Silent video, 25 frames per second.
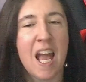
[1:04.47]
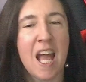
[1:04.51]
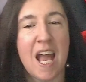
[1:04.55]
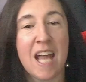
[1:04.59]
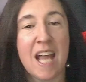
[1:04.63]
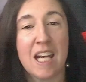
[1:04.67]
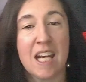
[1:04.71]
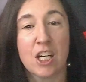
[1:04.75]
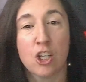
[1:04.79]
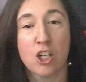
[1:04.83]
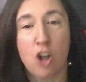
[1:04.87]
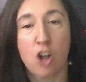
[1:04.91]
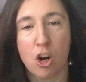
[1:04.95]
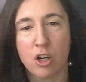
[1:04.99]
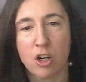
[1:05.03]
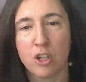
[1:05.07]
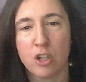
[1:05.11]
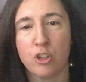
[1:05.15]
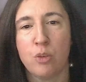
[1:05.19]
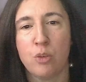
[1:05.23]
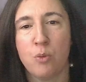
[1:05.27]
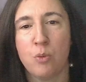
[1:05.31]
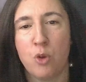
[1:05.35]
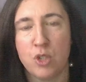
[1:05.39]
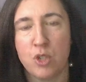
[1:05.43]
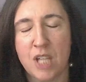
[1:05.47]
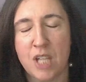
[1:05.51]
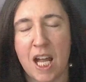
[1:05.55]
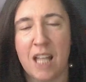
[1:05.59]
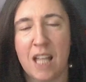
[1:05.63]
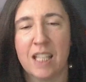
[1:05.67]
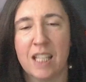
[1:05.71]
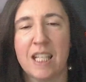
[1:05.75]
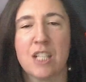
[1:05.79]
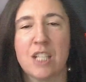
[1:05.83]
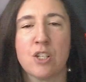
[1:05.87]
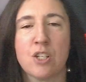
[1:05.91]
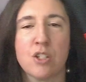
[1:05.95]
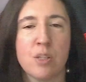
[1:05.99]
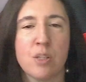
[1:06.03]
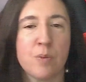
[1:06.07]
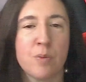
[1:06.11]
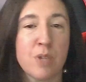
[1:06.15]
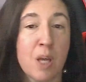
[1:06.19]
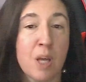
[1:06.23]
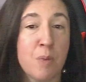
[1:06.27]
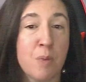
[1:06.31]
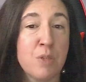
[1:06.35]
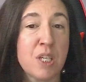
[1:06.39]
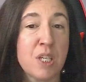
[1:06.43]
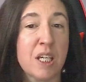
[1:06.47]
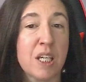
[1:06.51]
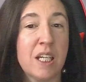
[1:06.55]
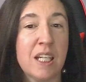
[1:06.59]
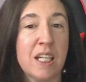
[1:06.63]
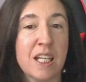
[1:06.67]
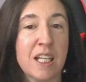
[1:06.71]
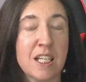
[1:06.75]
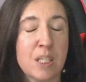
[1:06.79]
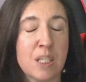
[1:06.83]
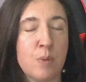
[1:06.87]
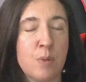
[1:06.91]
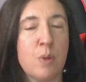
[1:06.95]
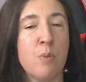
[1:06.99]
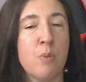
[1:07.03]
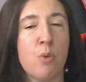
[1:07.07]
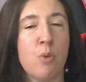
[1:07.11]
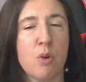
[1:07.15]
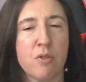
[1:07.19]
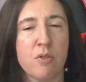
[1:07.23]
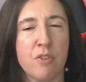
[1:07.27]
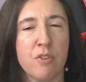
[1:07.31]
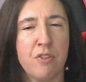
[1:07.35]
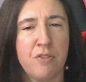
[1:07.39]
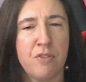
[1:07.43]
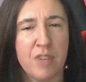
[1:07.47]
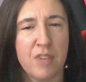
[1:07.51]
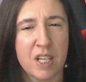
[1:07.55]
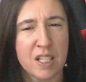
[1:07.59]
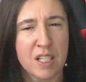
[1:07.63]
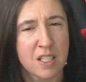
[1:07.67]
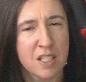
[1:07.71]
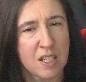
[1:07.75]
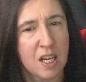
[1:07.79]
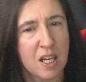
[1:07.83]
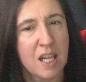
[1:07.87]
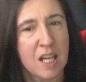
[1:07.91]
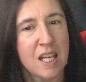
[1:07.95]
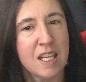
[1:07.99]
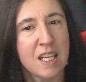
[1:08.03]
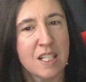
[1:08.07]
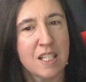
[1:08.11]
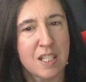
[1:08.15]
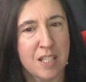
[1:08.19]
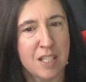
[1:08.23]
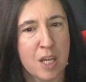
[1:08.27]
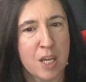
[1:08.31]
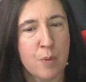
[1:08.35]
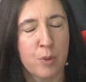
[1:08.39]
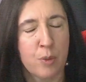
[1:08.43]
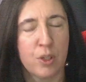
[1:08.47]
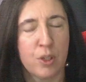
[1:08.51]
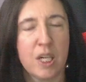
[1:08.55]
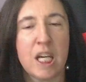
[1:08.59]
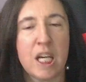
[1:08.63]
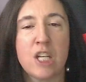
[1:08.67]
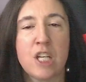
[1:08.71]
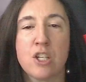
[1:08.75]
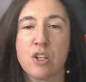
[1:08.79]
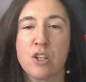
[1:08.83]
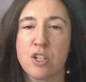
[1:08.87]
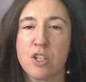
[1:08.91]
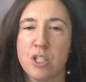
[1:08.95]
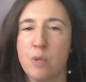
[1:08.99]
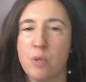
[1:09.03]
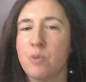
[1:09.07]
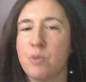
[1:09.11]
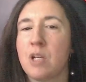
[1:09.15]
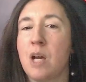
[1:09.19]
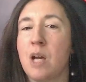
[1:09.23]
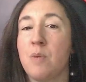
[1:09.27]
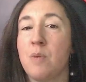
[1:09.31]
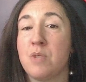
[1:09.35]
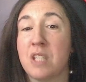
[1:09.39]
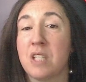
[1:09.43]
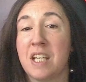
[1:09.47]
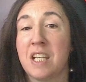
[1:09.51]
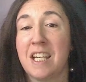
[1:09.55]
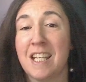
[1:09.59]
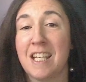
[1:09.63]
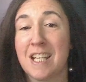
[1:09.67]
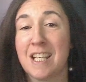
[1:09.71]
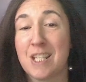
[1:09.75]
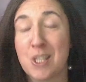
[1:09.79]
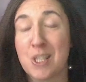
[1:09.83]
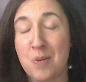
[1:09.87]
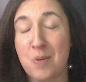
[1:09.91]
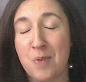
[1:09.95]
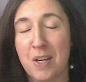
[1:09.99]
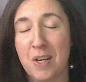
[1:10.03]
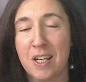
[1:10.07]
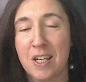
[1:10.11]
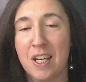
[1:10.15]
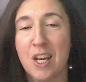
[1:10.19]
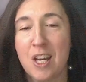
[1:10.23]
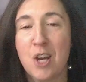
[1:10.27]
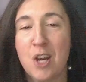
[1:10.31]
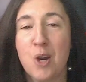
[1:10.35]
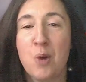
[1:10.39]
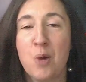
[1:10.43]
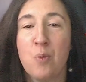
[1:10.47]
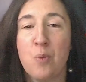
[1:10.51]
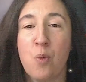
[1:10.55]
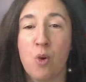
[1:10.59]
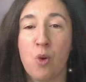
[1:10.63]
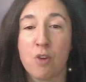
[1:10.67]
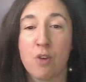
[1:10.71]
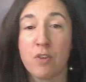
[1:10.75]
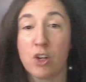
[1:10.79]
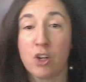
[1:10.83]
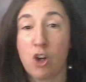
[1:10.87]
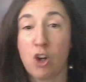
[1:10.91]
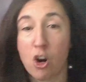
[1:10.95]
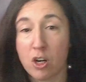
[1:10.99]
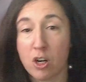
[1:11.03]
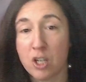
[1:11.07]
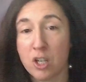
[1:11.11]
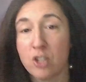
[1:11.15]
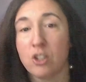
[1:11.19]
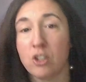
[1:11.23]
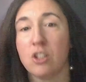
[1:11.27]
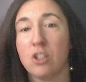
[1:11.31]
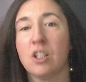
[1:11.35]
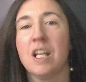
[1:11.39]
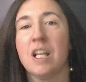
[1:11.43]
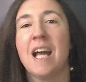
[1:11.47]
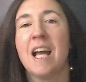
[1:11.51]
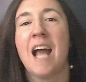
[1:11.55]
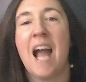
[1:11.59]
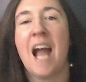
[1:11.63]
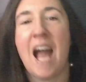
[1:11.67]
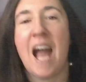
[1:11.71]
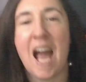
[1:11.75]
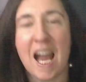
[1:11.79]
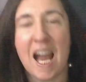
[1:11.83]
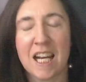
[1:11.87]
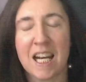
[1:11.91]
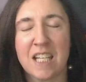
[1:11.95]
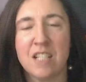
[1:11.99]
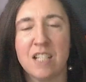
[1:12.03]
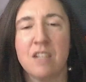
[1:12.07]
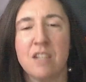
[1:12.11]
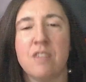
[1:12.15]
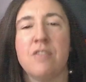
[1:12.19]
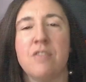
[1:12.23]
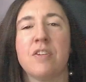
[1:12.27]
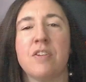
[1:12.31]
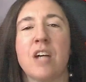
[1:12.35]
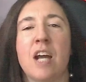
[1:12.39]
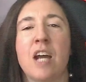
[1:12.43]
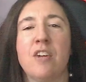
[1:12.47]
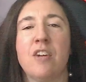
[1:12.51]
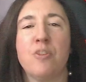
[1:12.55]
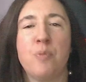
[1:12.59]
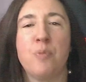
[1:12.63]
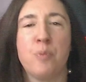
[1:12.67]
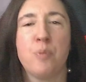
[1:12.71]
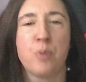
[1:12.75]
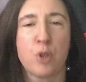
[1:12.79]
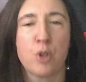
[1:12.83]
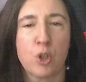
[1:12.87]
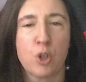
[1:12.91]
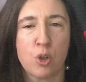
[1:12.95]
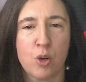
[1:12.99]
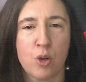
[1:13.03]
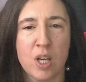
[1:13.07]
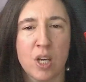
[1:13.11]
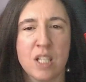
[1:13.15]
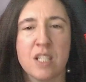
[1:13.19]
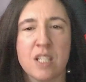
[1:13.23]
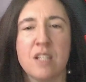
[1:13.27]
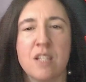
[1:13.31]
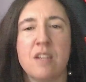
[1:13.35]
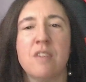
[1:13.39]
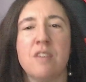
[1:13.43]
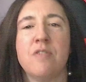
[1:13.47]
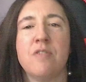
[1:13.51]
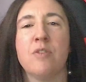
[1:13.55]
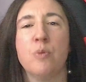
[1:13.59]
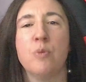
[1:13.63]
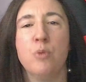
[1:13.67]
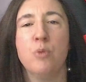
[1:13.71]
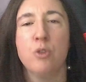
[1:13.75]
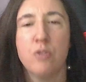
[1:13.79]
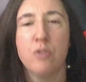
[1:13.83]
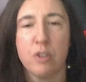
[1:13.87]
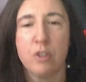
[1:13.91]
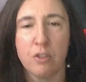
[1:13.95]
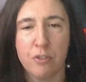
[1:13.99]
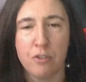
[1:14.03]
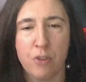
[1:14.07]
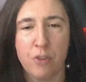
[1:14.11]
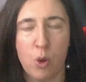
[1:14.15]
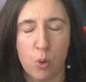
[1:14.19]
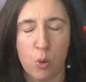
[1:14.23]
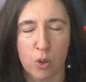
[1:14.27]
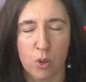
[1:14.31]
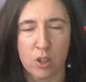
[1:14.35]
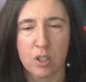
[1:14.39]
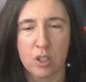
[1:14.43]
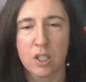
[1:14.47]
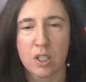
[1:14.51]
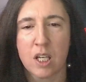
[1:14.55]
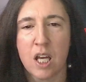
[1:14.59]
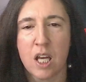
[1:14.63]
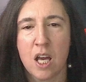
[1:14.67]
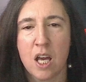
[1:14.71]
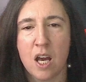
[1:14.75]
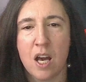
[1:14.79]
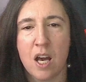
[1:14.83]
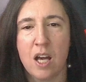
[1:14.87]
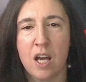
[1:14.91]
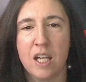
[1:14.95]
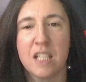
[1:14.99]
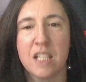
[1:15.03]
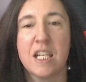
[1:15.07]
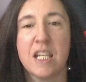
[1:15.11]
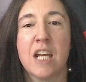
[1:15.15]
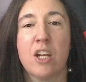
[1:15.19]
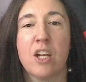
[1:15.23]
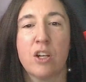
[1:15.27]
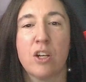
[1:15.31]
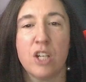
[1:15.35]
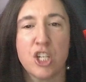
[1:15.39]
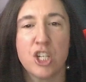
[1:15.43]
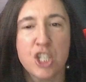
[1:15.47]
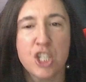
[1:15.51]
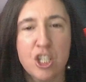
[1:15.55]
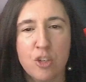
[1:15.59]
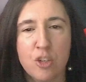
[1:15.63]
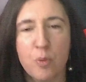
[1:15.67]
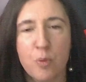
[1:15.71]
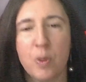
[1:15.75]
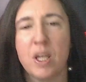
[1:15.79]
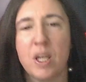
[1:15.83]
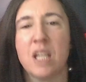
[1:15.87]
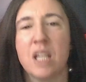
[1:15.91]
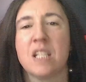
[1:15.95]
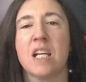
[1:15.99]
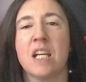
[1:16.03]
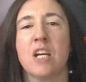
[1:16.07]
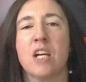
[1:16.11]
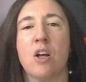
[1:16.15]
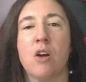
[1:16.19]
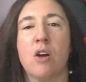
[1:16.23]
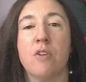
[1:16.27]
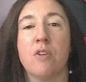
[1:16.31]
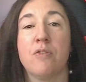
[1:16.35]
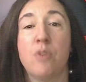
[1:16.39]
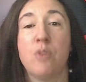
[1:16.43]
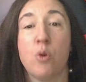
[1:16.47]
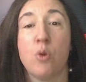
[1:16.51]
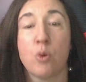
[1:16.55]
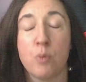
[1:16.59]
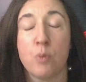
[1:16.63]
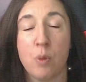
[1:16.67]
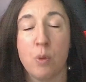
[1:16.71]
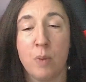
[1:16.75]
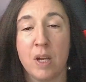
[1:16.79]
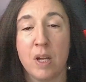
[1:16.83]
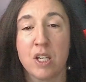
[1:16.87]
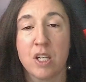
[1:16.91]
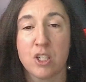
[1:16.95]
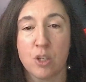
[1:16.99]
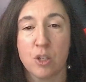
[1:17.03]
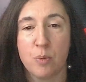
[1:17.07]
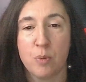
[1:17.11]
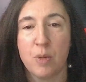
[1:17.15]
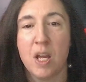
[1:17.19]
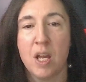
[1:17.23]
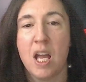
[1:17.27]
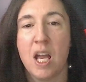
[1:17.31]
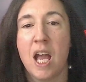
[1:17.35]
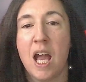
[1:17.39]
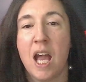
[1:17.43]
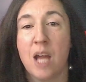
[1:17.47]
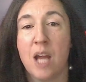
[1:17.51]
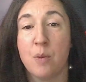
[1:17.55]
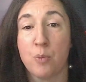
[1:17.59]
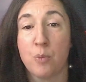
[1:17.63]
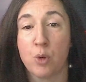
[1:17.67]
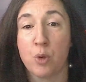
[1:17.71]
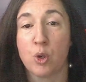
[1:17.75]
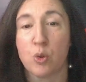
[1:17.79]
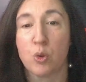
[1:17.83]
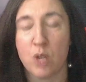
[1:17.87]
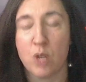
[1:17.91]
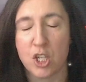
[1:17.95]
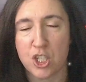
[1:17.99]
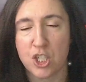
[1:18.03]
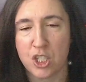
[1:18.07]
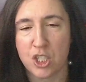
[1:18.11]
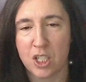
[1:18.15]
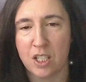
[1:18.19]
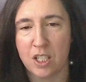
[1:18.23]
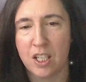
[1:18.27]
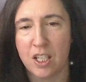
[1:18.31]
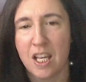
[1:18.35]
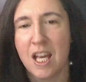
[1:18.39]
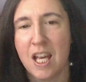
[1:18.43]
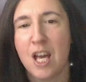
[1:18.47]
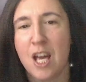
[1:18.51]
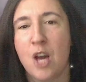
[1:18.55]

and cardinal modality. So sometimes it can exhibit more of a fixed, stable nature. Sometimes it can exhibit more of a cardinal, active, kind of progressive, moving forward, intent on achievement, intent on forward momentum and progression.